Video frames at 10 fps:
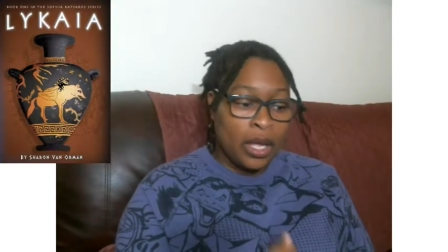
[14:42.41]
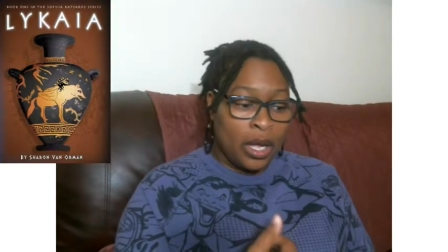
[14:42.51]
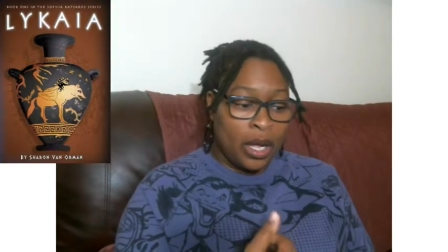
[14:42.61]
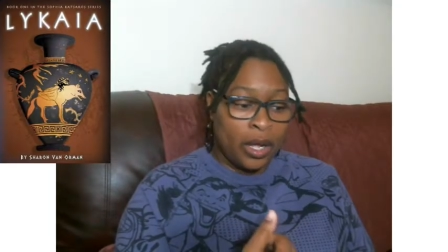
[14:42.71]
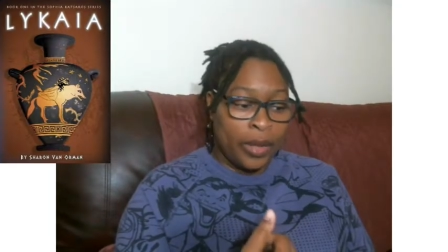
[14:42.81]

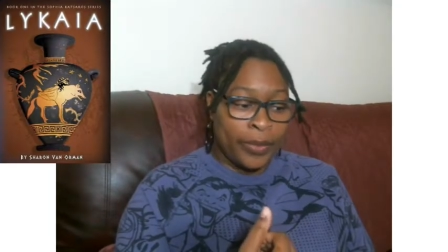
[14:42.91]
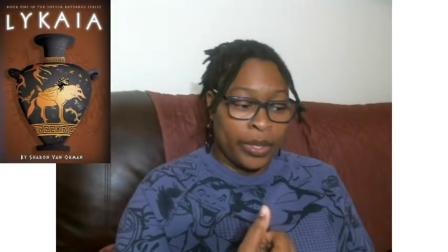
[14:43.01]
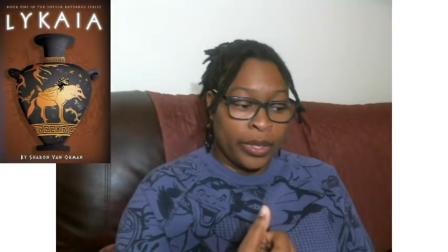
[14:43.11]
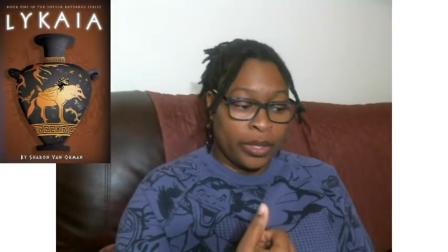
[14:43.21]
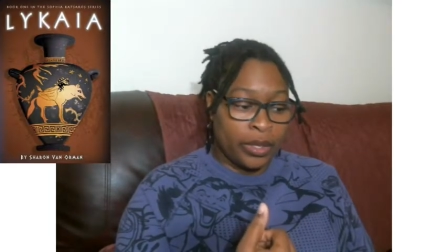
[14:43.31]
um,
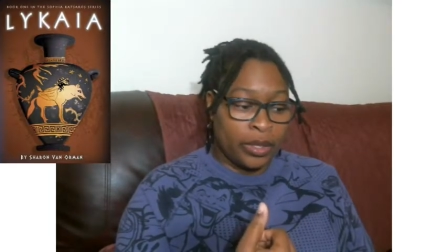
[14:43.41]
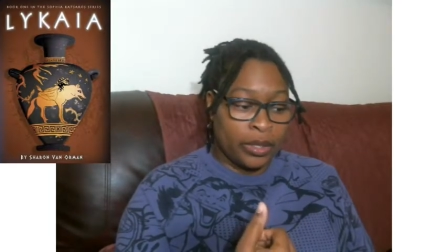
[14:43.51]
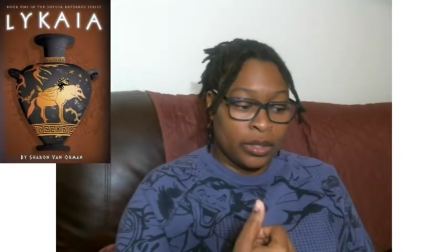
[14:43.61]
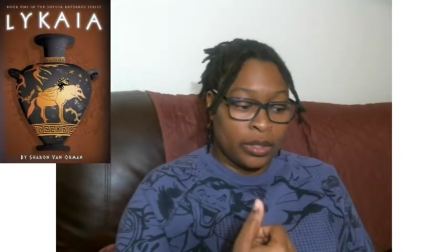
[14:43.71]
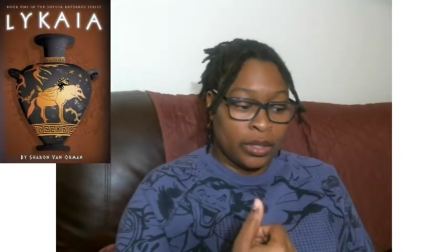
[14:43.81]
the
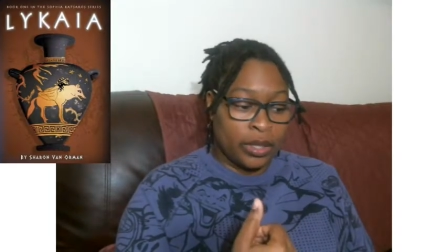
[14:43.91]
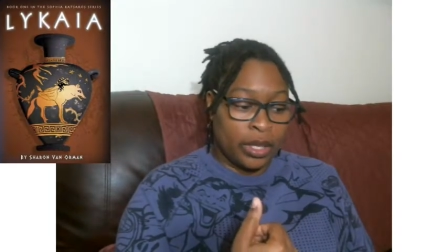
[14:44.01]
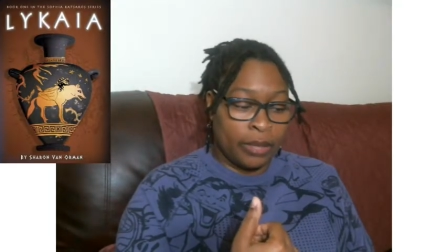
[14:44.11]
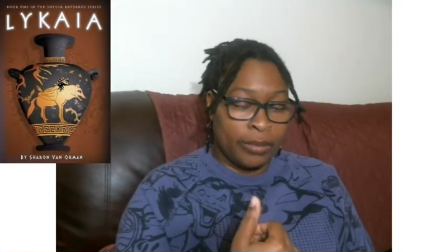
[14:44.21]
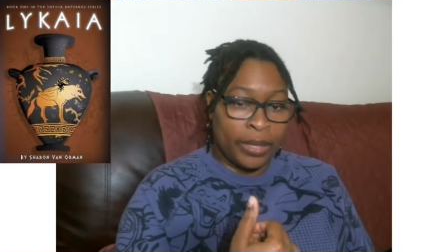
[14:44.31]

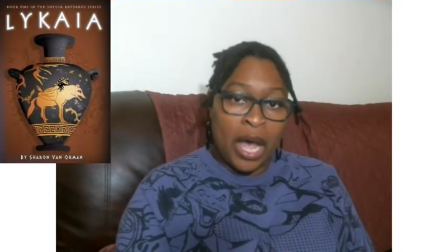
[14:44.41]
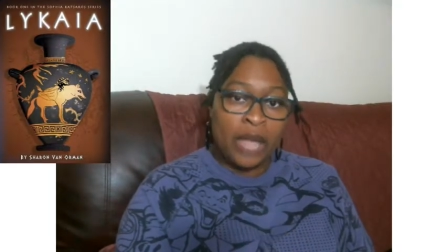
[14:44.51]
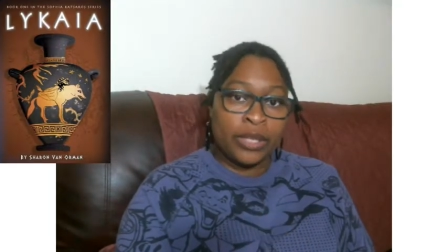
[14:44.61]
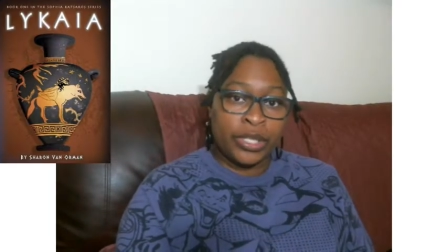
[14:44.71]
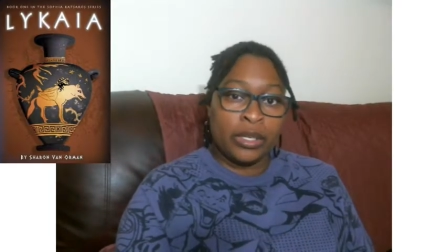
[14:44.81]
the
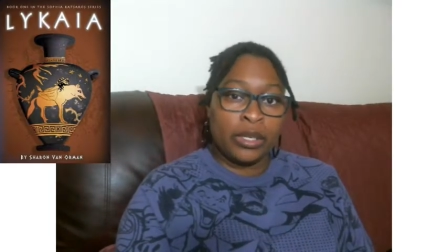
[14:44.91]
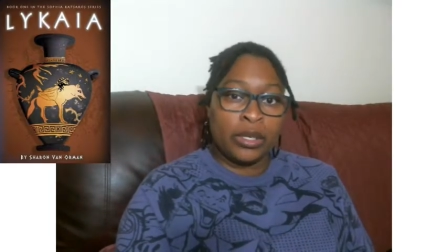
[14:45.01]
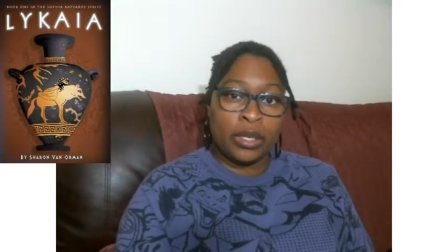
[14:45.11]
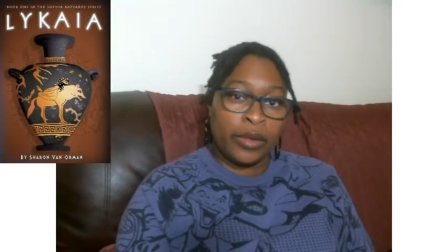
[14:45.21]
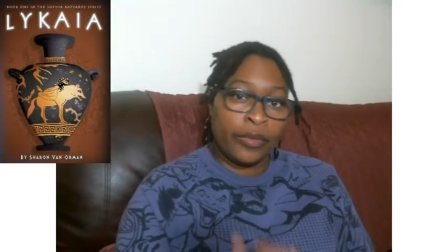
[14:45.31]

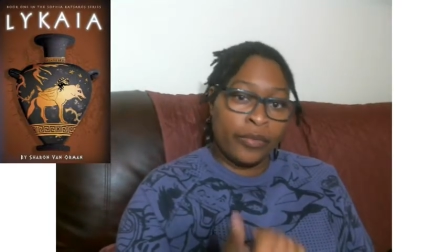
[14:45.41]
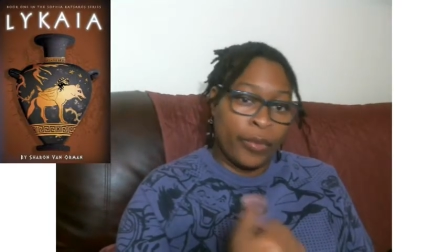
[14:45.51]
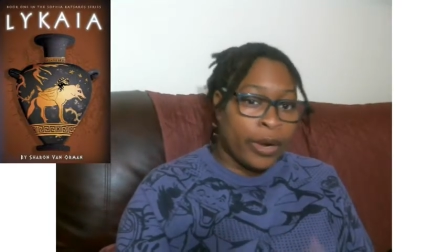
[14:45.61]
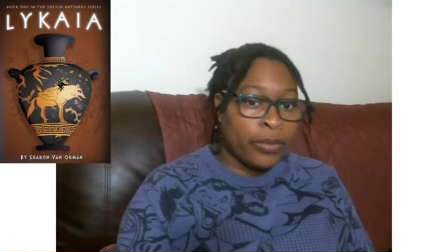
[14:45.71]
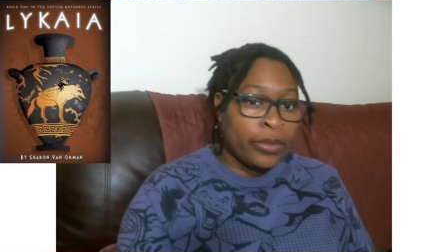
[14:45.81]
mythology of
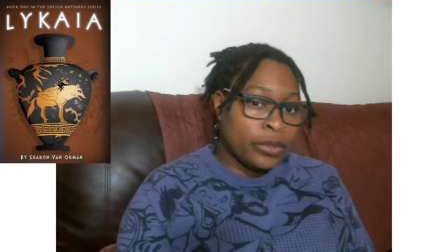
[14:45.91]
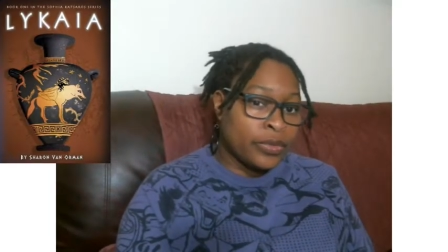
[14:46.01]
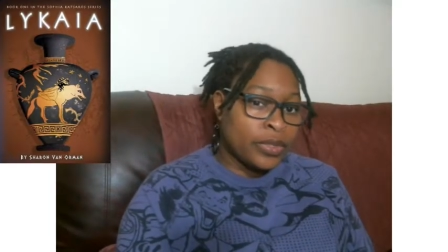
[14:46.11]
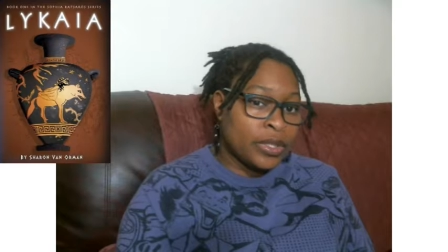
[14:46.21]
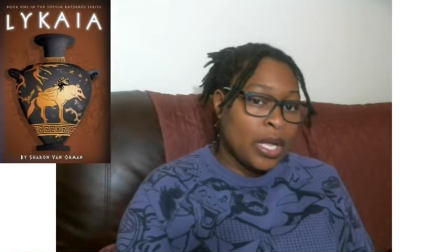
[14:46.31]

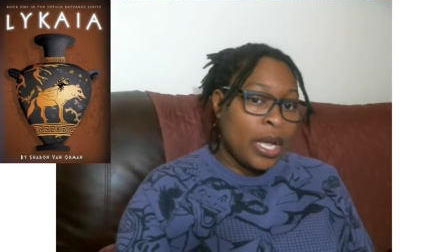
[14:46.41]
werewolves.